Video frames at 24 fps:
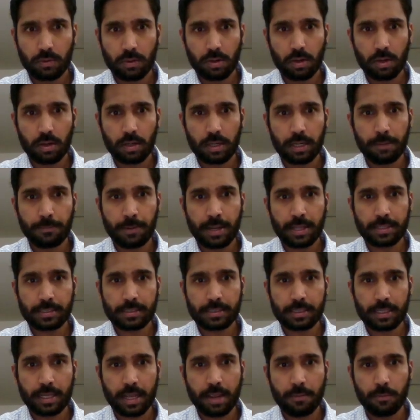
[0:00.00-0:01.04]
or replace
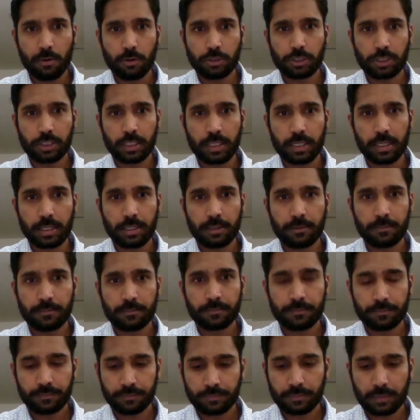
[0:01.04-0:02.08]
the emotion,
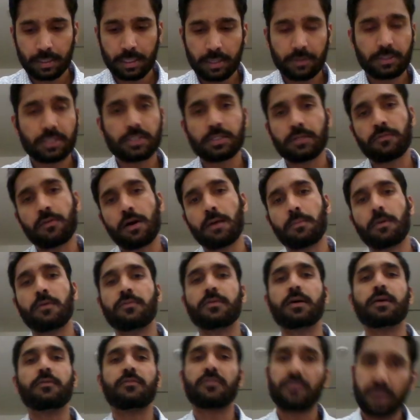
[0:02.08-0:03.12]
which is in the form of
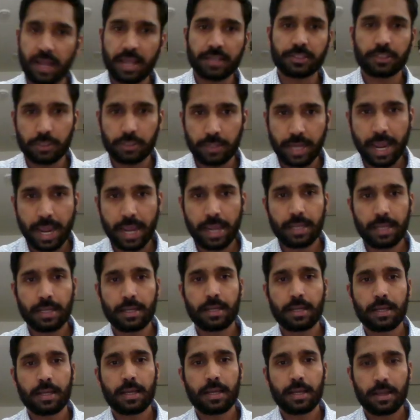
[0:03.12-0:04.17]
a phrase today,
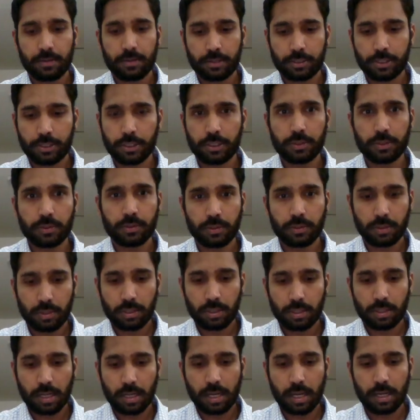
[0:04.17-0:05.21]
to
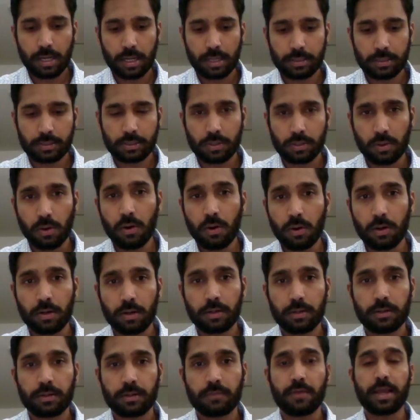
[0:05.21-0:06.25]
a score
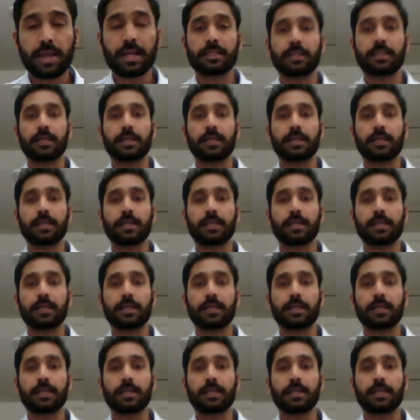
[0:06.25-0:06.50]
where